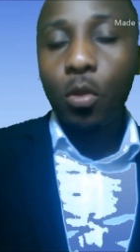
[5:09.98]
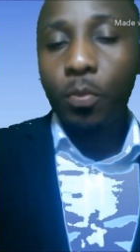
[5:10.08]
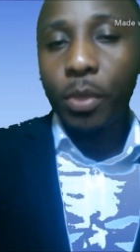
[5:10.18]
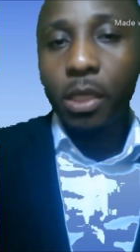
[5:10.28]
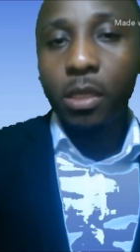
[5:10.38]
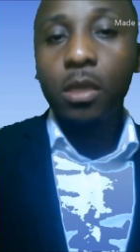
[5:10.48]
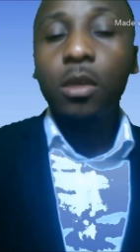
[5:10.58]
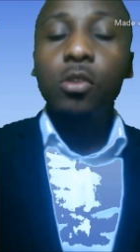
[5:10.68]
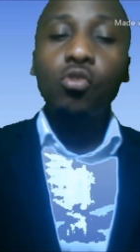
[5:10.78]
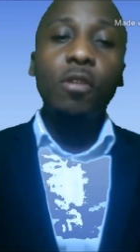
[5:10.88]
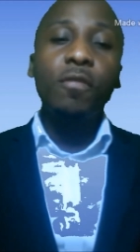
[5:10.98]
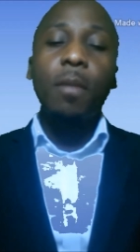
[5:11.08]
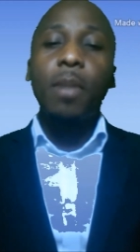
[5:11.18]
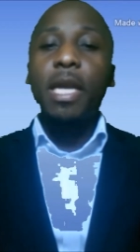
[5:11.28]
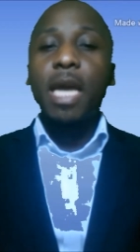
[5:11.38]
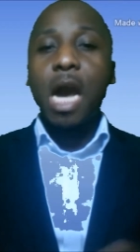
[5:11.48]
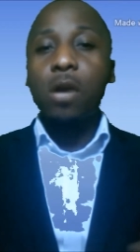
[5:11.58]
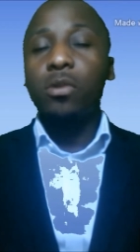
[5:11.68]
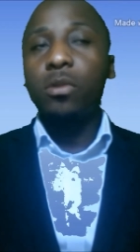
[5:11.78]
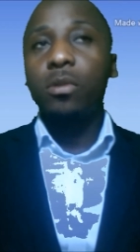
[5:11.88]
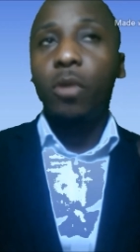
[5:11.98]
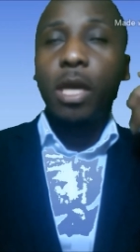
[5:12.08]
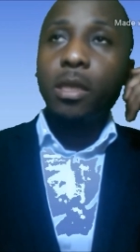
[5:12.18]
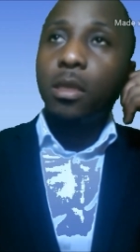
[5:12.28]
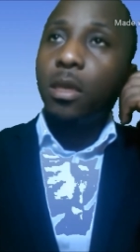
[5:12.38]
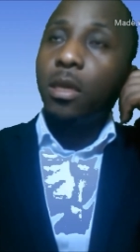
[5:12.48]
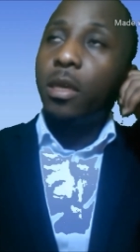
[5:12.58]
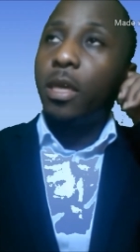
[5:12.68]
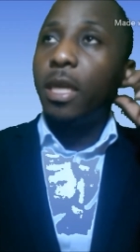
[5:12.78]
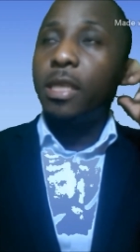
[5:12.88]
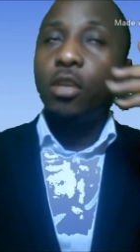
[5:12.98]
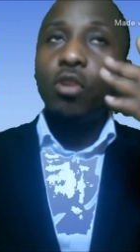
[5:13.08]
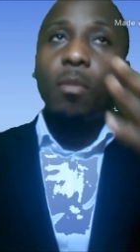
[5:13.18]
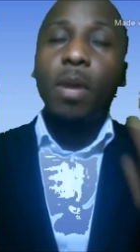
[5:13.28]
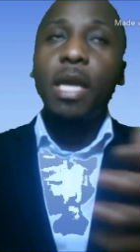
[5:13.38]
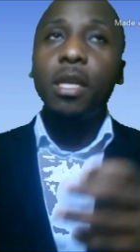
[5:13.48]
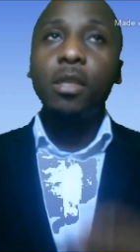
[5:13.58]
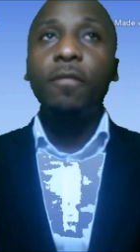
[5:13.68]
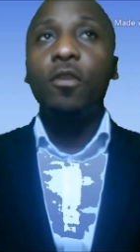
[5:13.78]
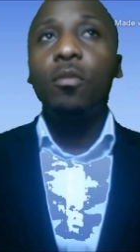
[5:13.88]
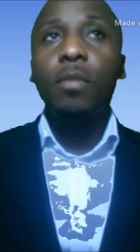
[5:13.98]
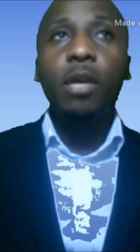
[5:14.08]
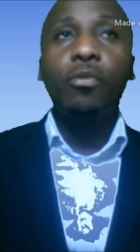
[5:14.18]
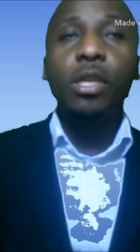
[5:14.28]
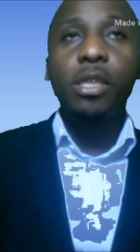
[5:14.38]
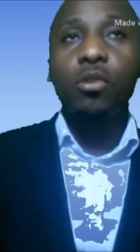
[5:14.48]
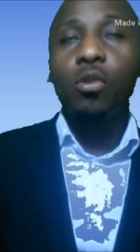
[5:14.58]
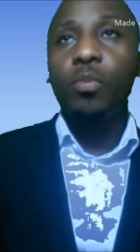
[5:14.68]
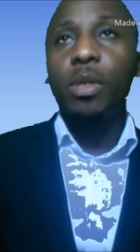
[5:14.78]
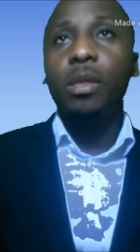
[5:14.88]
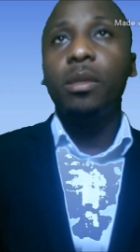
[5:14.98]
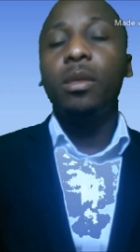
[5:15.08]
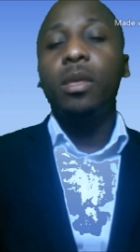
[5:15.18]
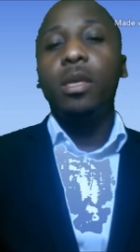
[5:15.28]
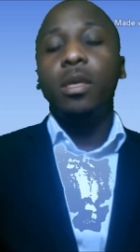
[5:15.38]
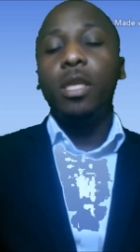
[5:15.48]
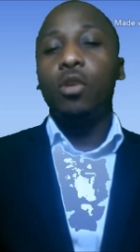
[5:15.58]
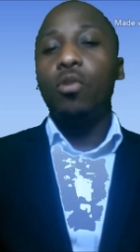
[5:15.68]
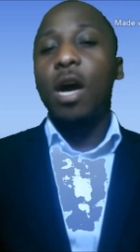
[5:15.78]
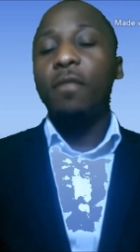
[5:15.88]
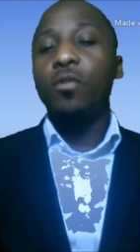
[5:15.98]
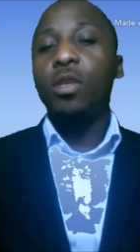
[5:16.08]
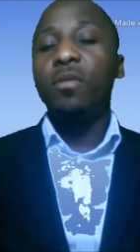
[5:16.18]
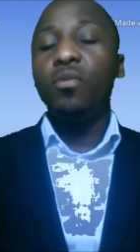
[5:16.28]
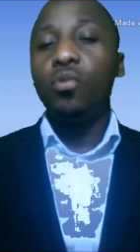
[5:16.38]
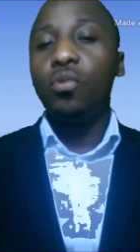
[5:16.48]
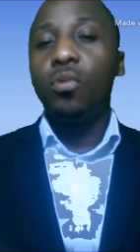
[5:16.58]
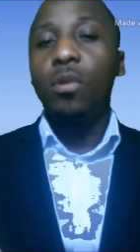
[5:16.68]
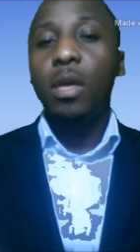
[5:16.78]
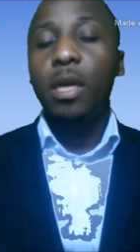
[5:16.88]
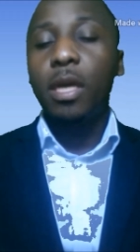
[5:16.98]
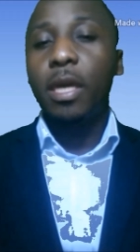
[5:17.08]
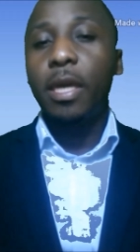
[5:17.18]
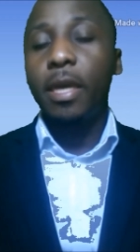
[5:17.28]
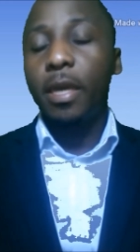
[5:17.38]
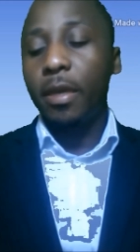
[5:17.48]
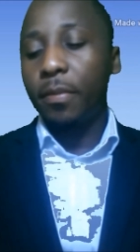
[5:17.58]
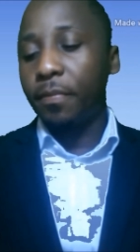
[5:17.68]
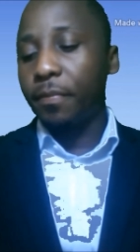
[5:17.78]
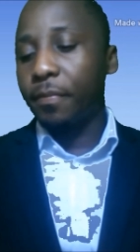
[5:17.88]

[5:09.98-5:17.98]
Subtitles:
company. So if you are buying a house, right, and let's say you are buying it from a real estate company, they will have to give you a